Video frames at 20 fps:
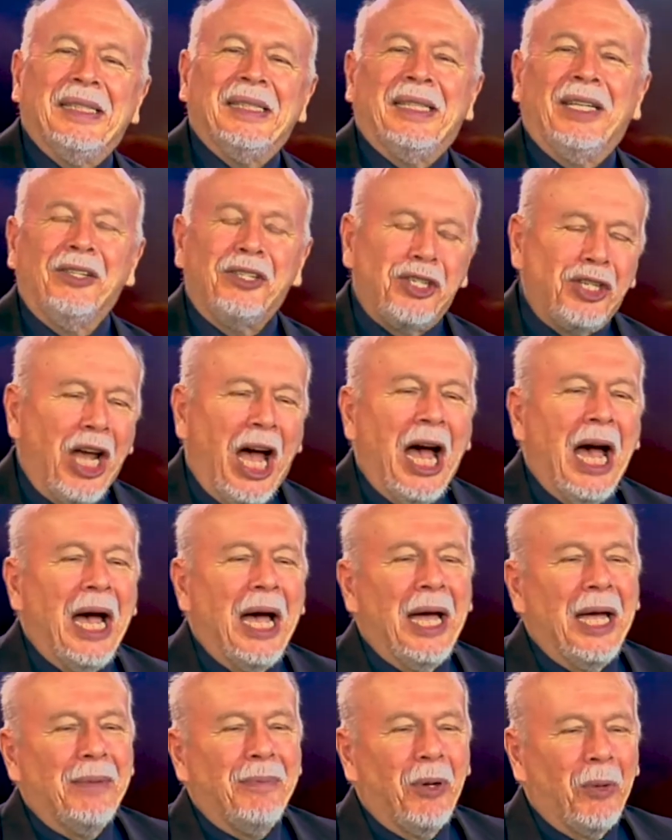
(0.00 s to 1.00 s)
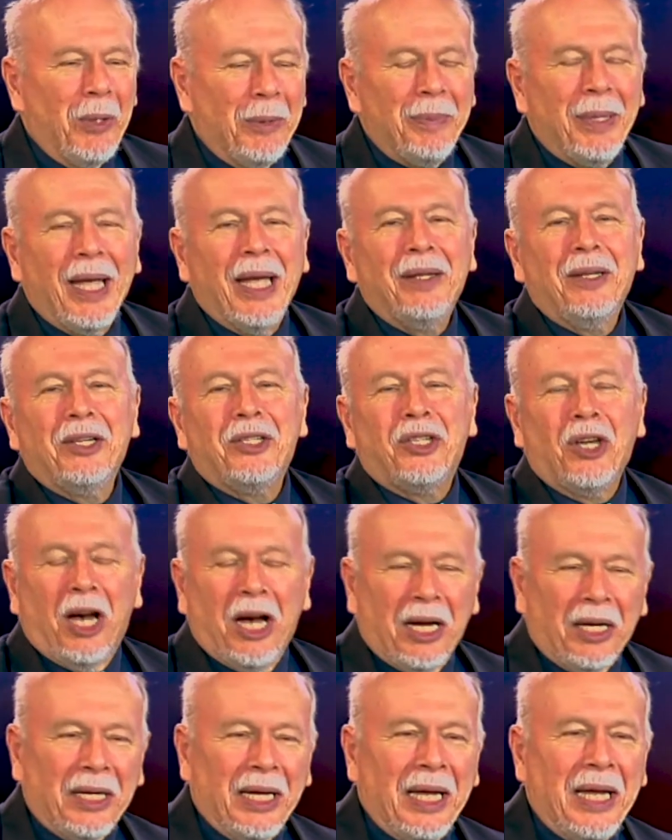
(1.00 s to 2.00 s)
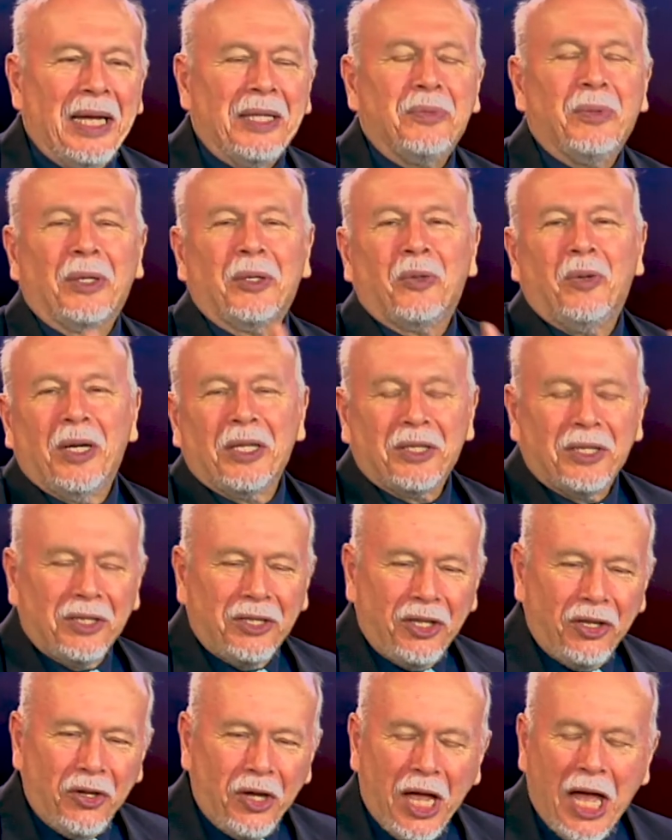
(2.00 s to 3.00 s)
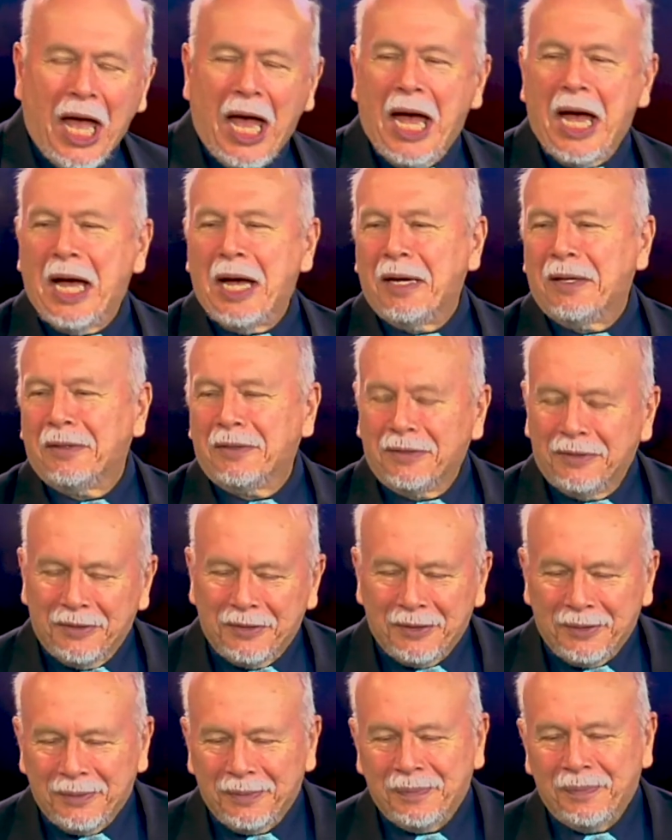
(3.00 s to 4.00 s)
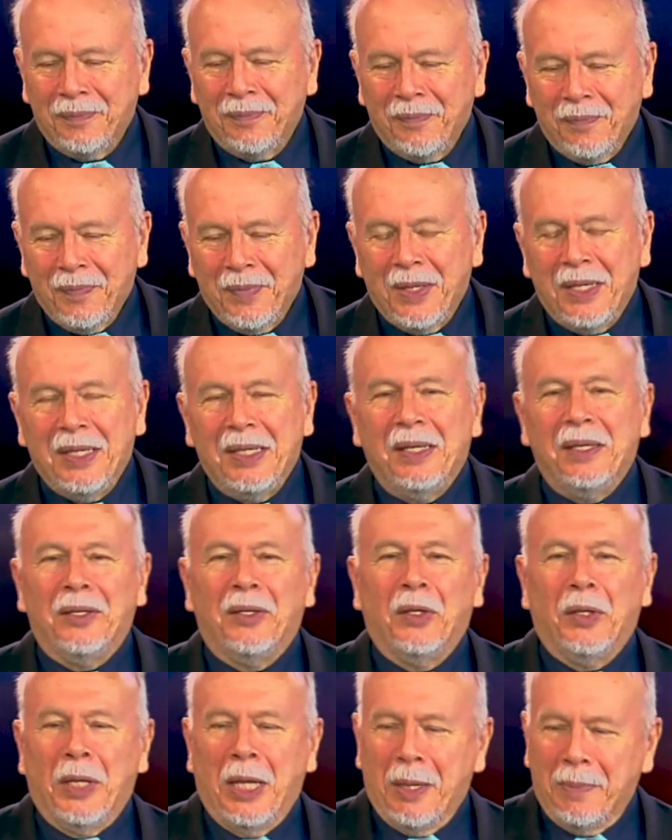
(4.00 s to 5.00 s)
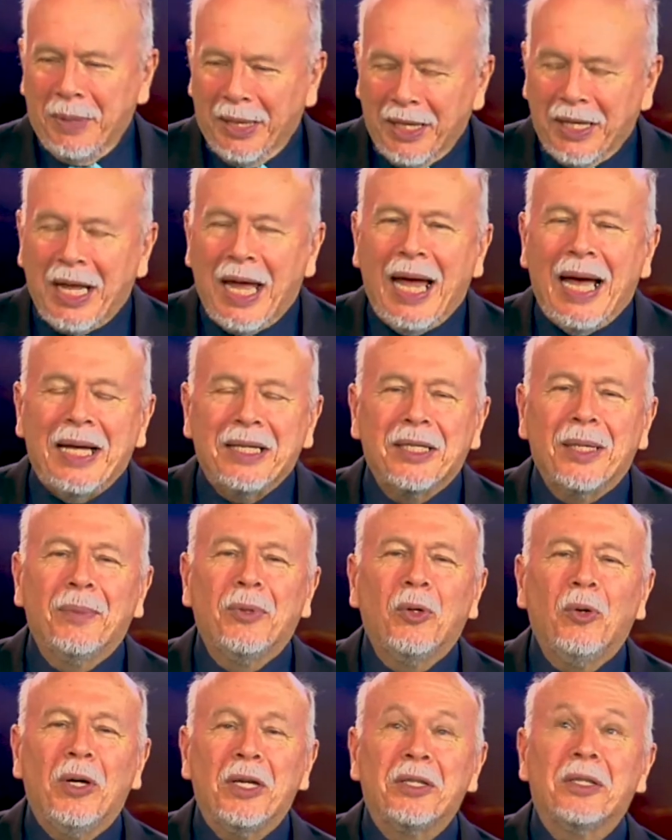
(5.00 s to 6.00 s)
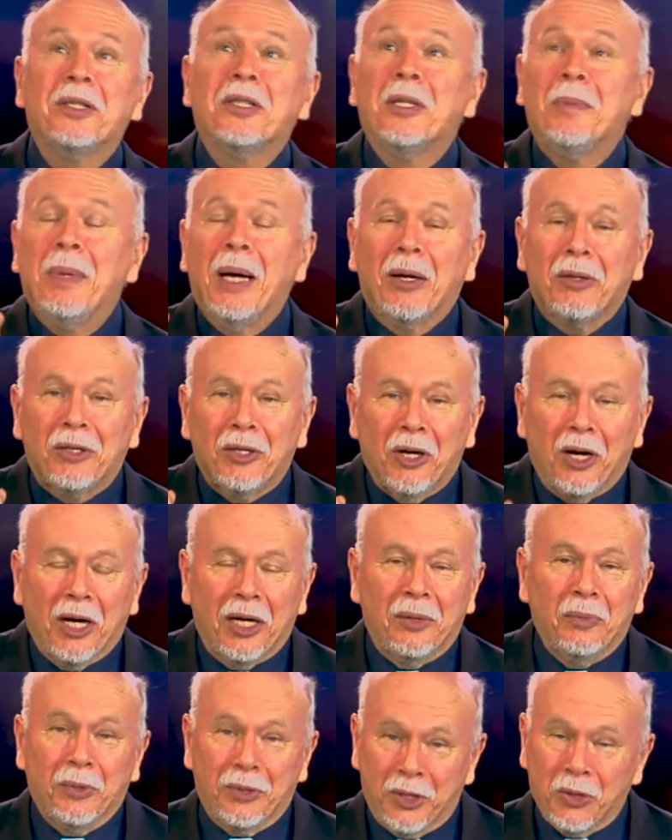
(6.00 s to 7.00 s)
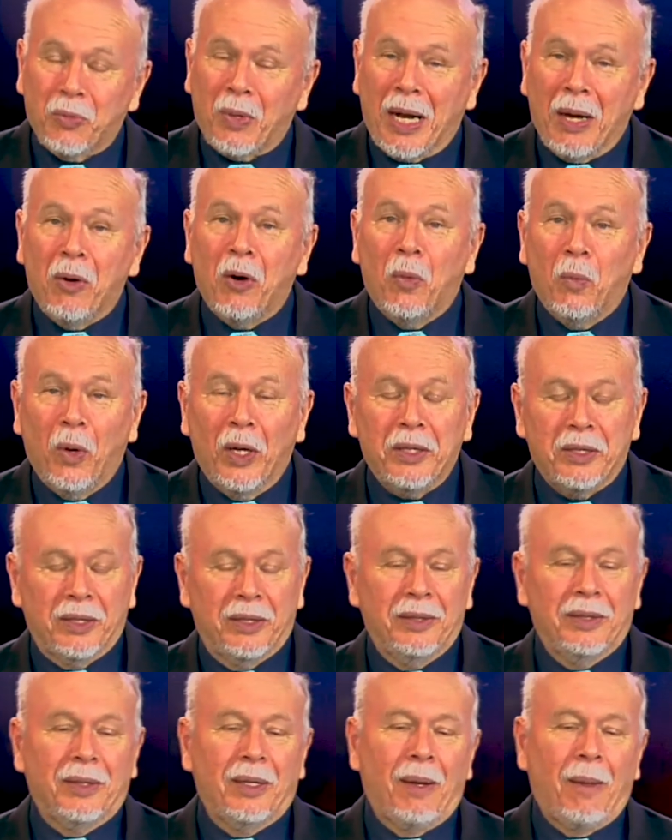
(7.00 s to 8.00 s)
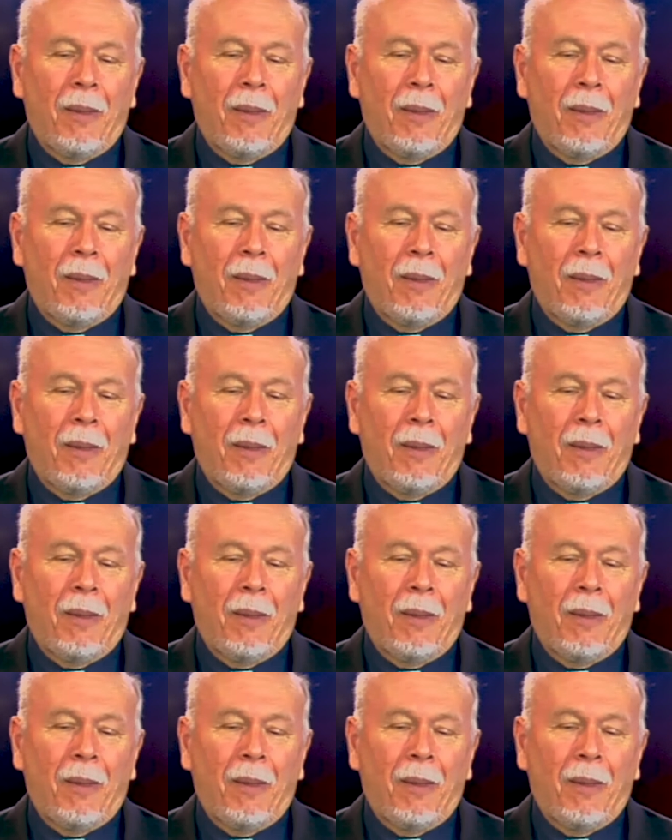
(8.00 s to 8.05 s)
They're shy, but we began to talk. I asked, what question do you have? And they began to ask some questions about God, which is what I wanted.